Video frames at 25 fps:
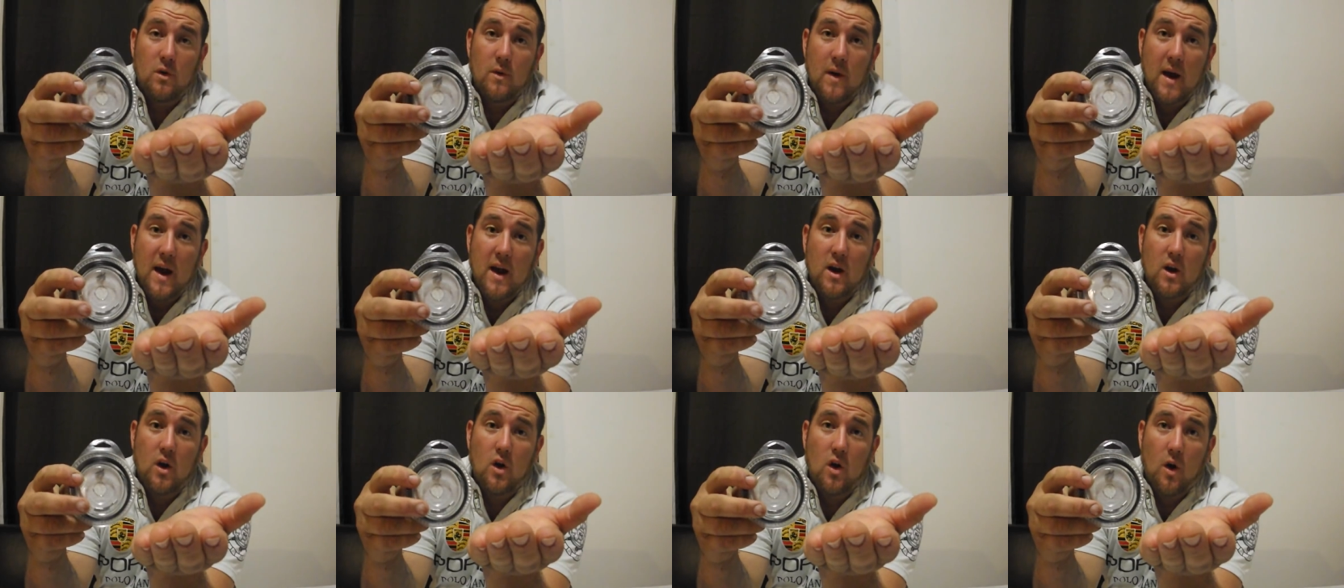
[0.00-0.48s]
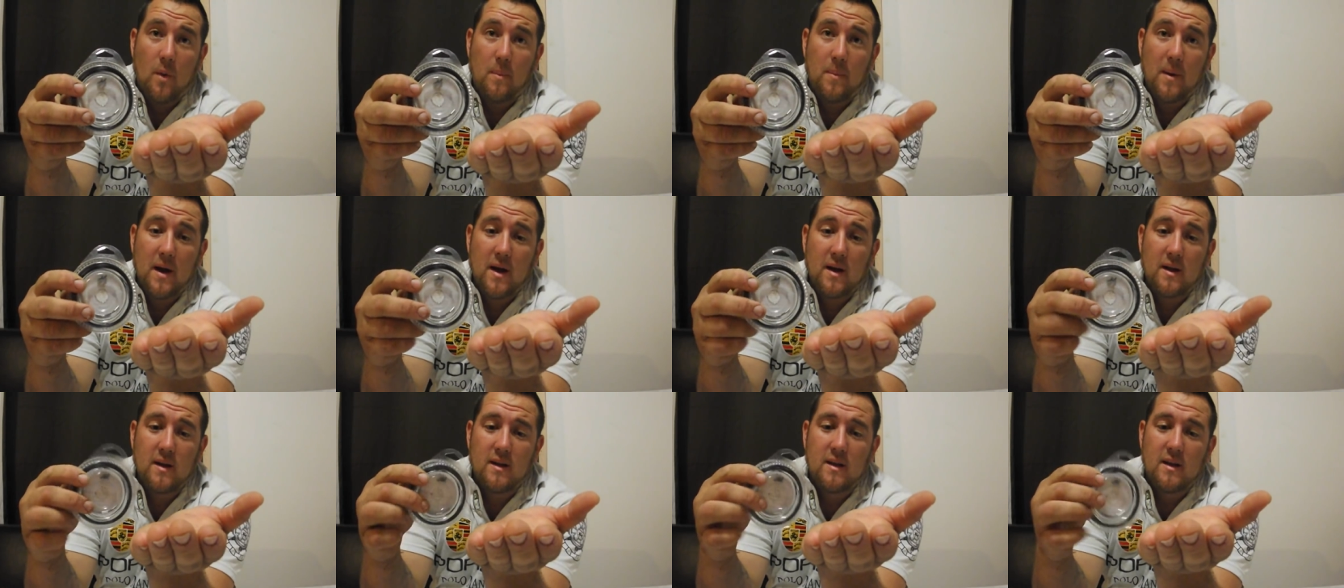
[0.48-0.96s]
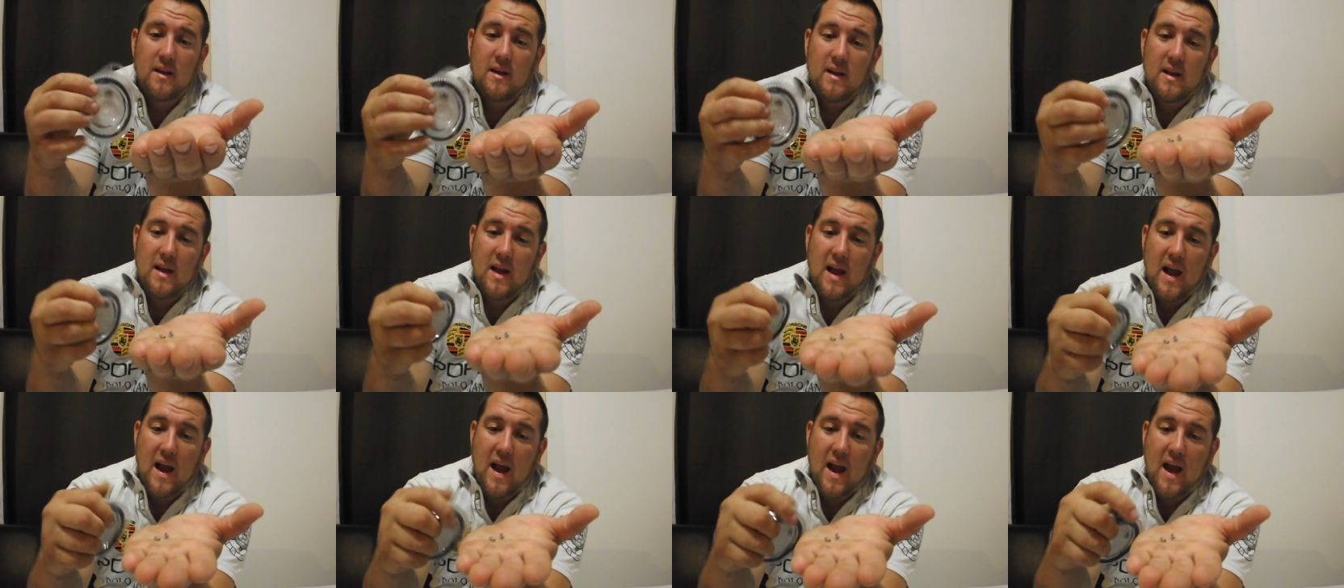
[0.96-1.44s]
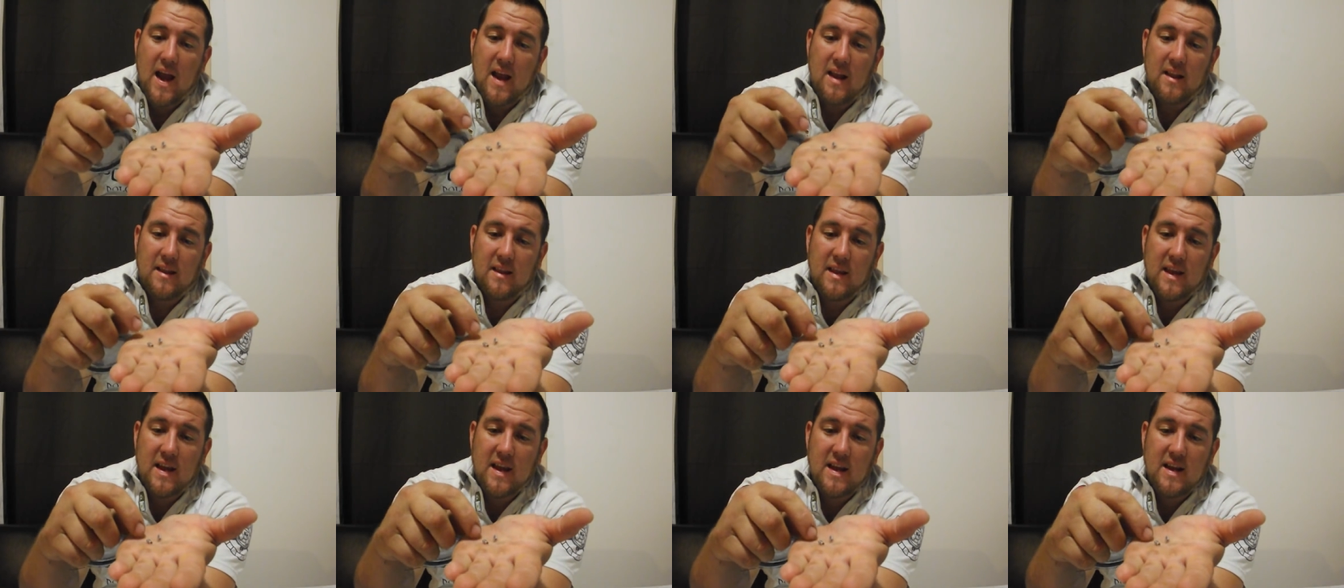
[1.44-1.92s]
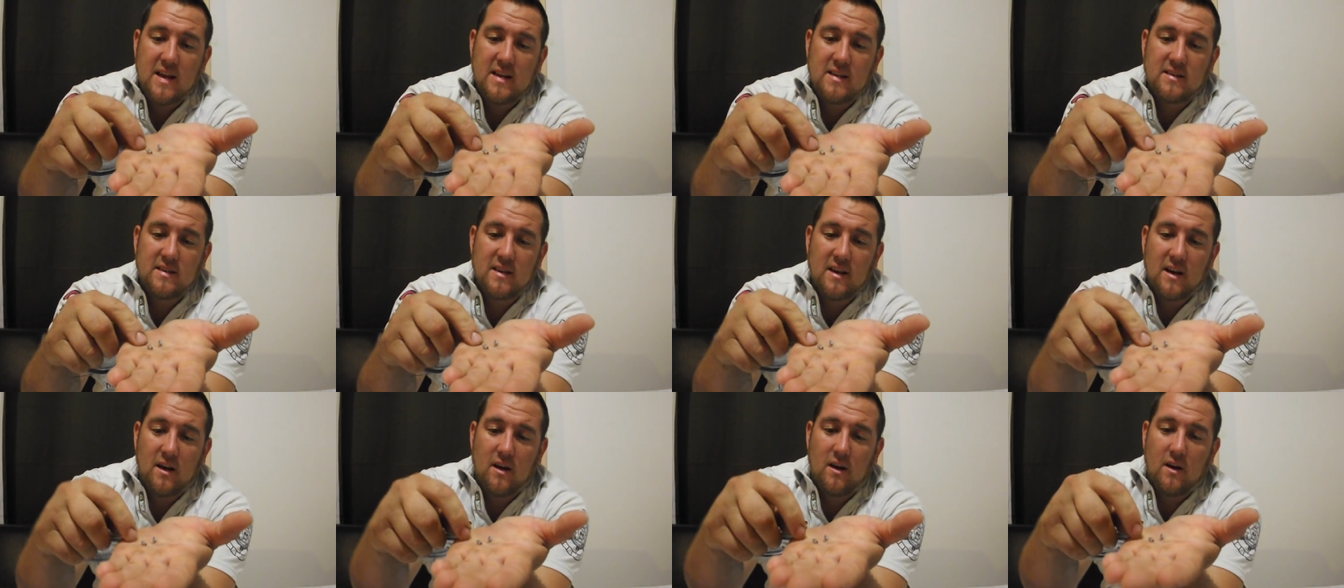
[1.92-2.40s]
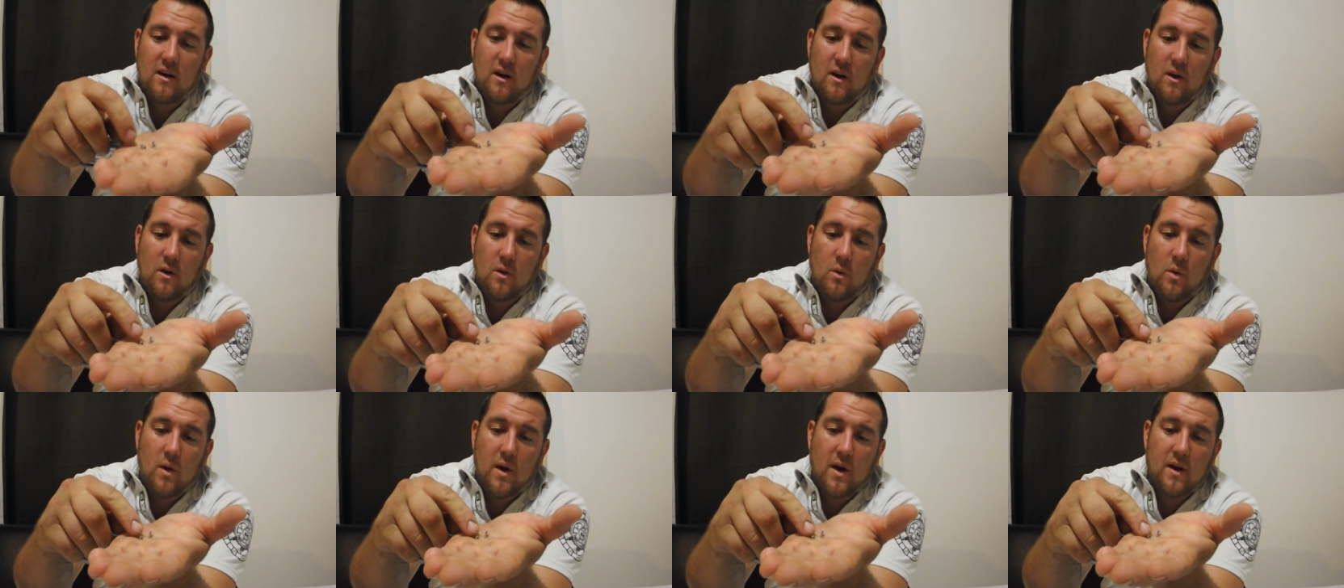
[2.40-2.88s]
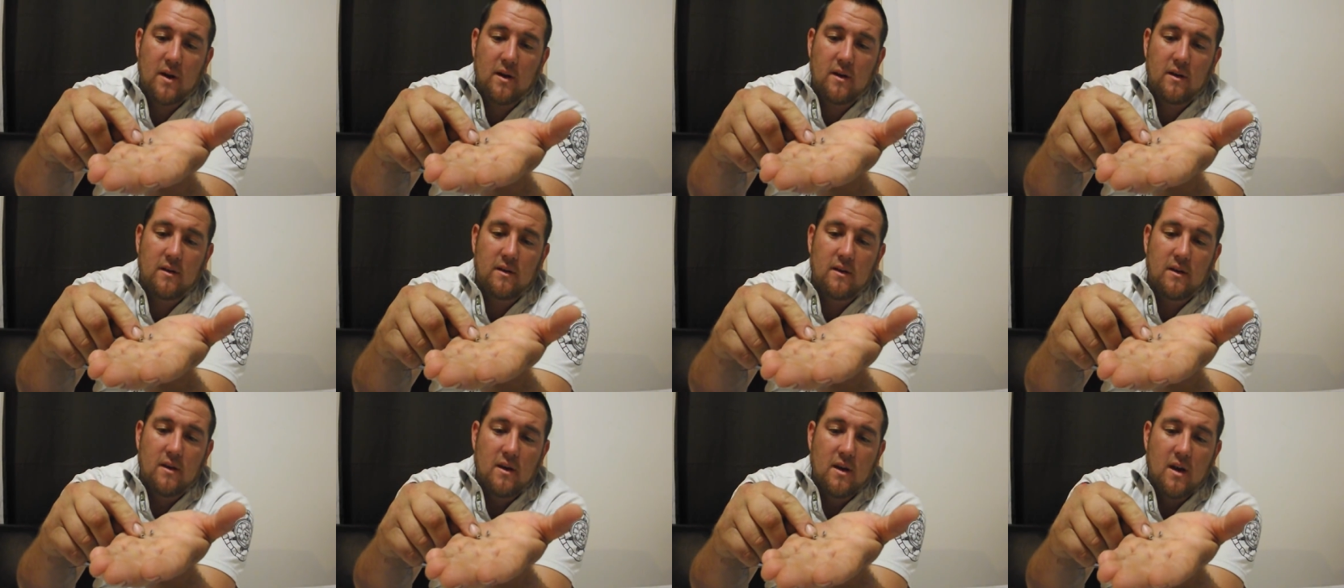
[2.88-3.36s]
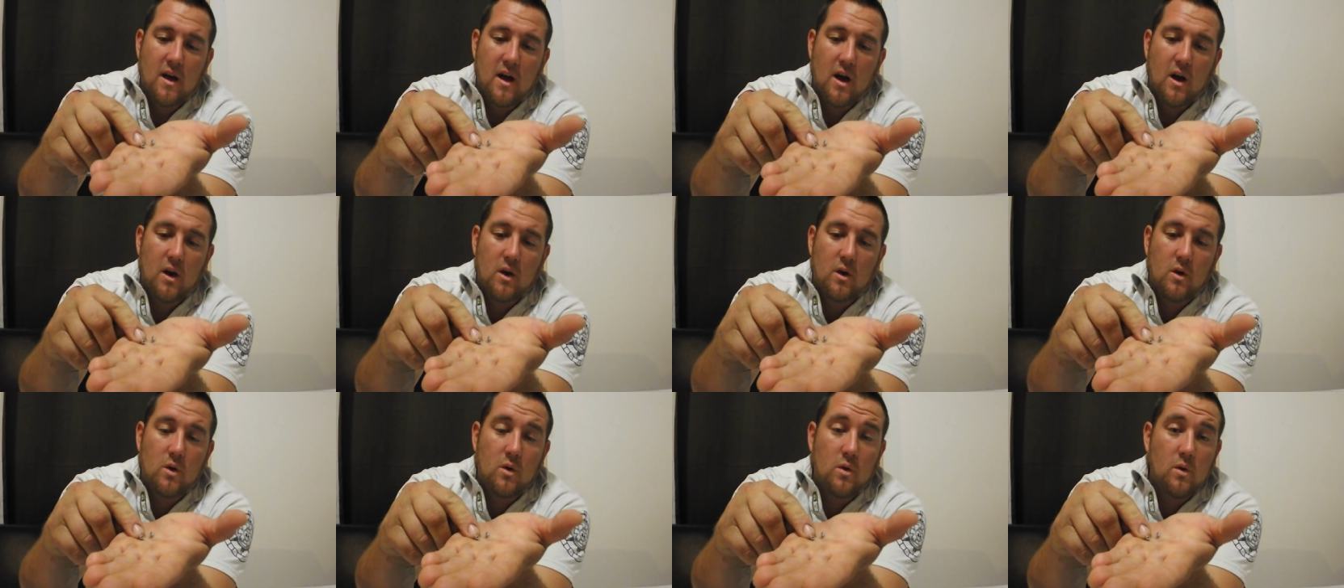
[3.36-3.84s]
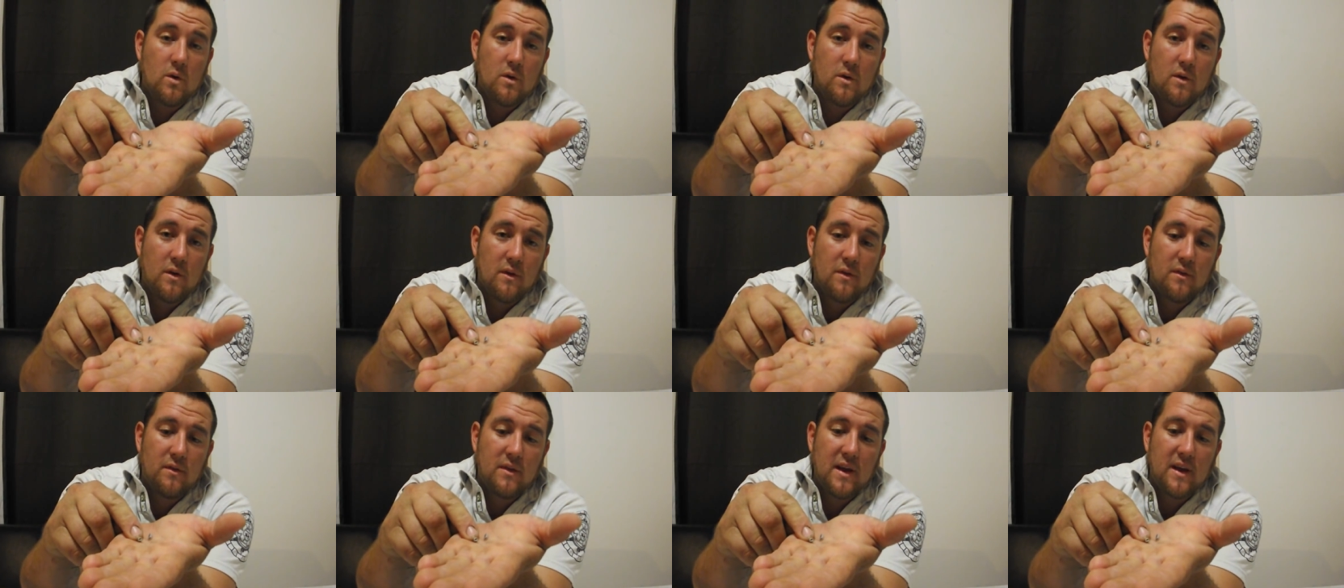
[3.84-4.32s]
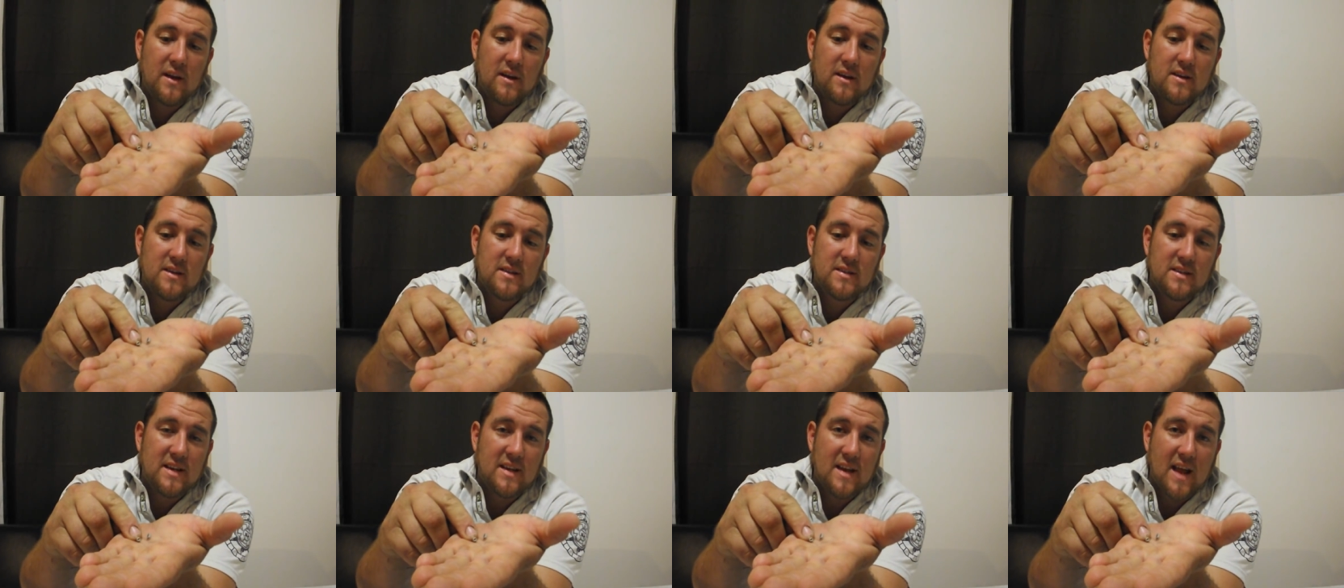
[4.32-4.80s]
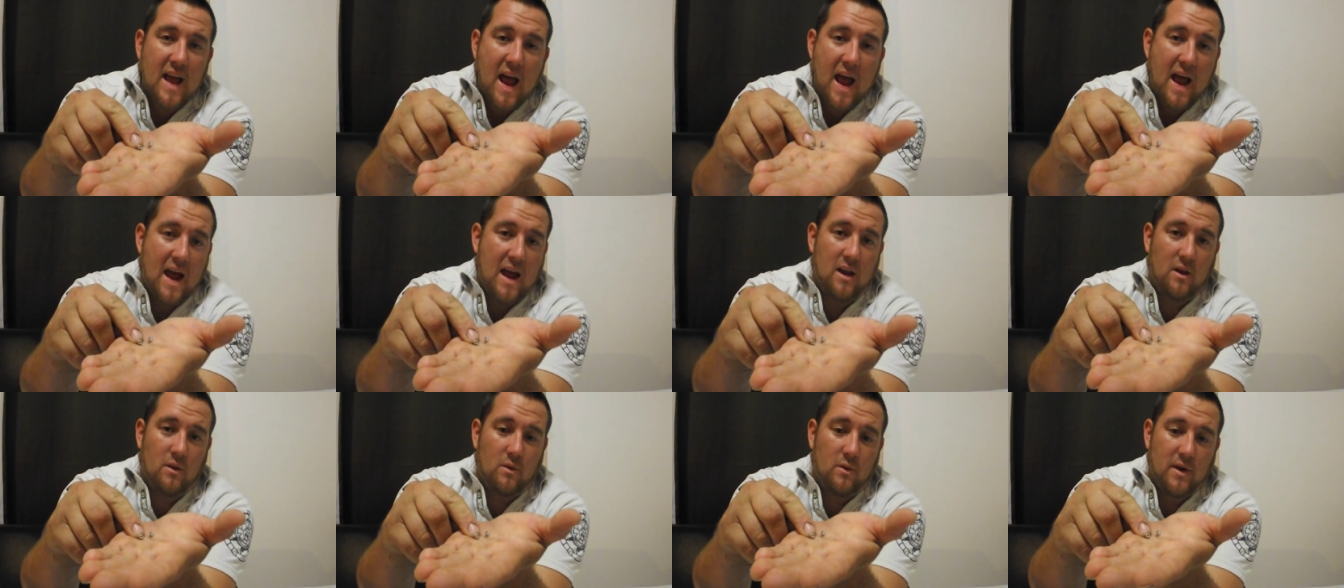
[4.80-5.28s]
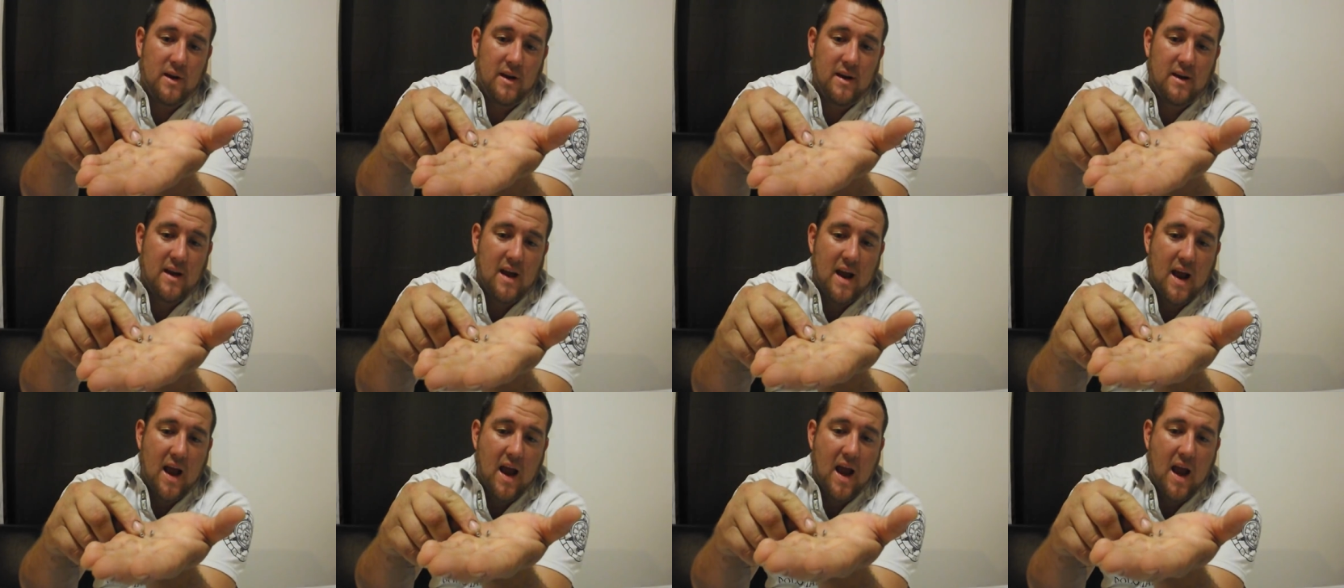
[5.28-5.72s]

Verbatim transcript: grade copper and these are quite a, a good thickness in alloy